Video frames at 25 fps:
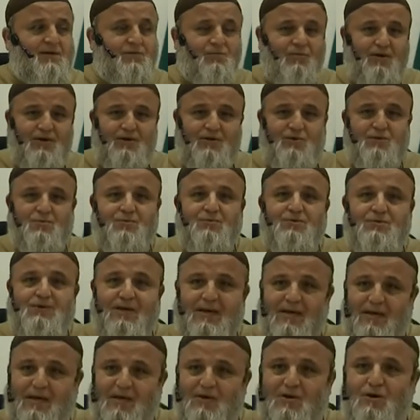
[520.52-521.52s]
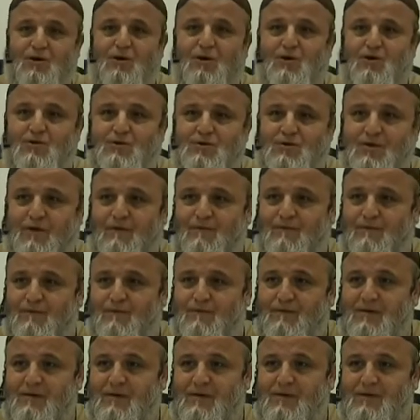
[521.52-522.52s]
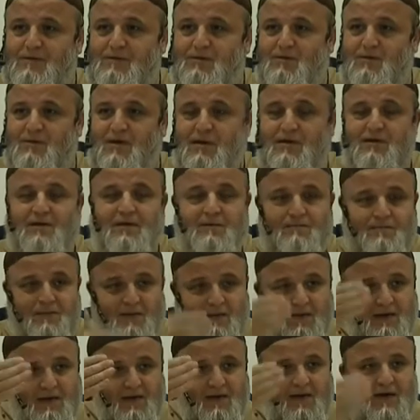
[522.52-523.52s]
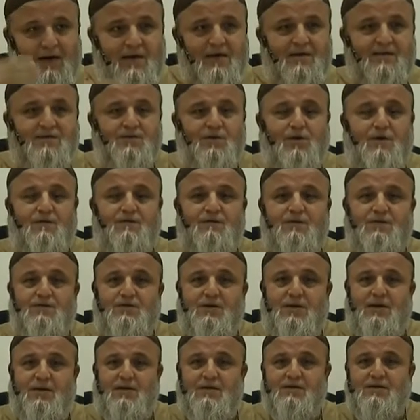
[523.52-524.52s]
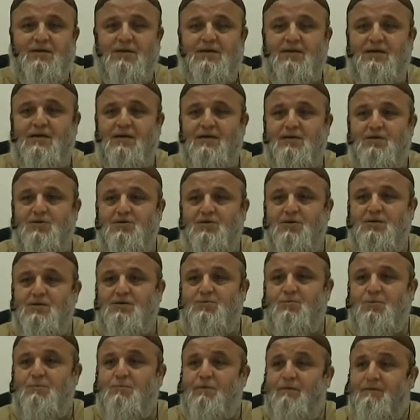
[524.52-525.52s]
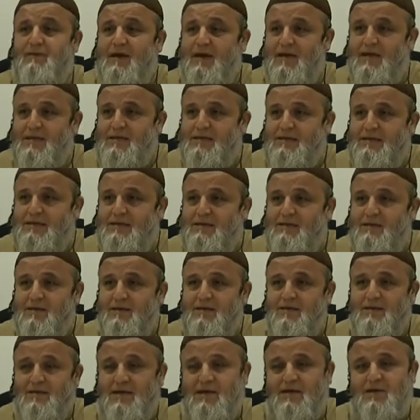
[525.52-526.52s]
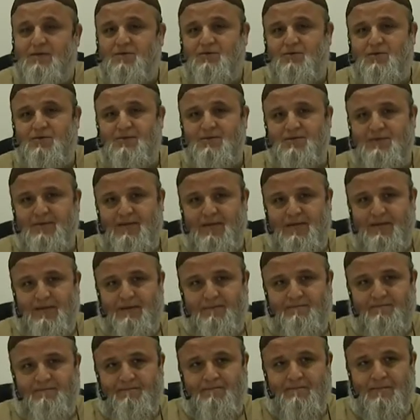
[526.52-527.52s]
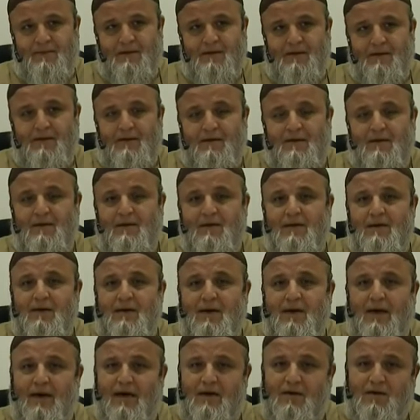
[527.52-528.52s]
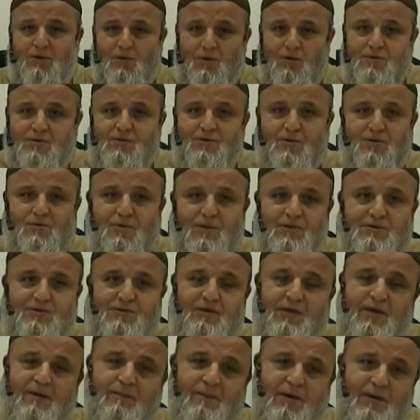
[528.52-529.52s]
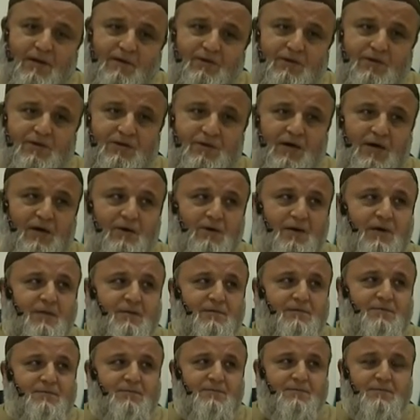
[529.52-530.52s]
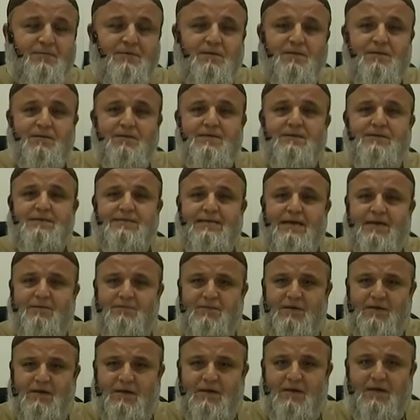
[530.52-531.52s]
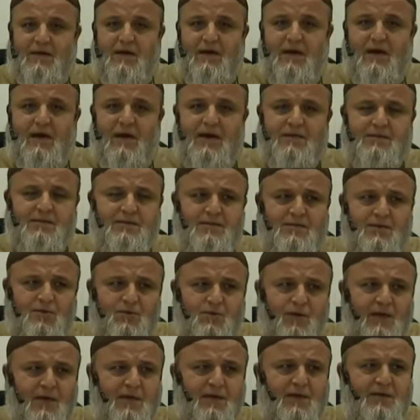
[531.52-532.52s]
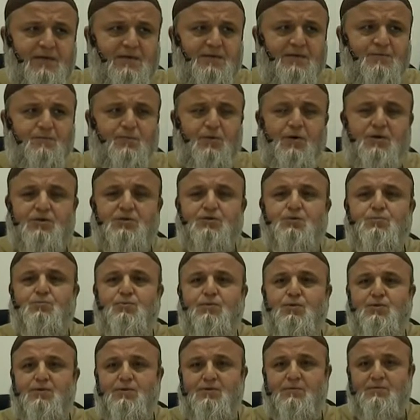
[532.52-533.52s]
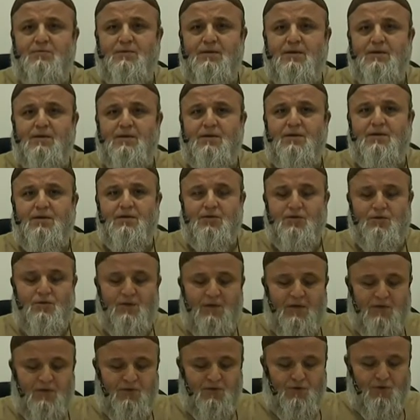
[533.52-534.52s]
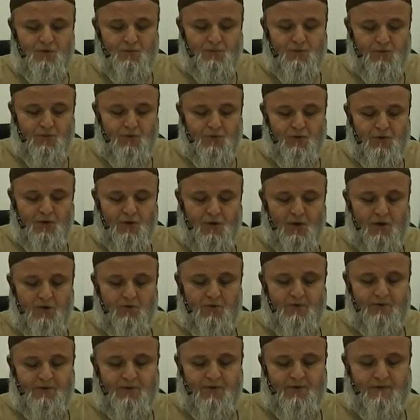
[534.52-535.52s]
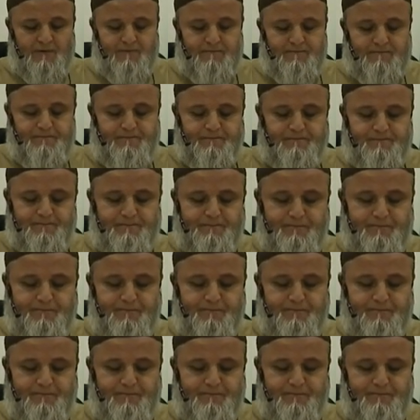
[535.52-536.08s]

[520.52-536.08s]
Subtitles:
when you taking your clothes off, so that the eyes of the shayateen and the jinns will be veiled, they cannot see. And also once you come out of the shower, same thing, as quickly as possible you need to put your clothes on.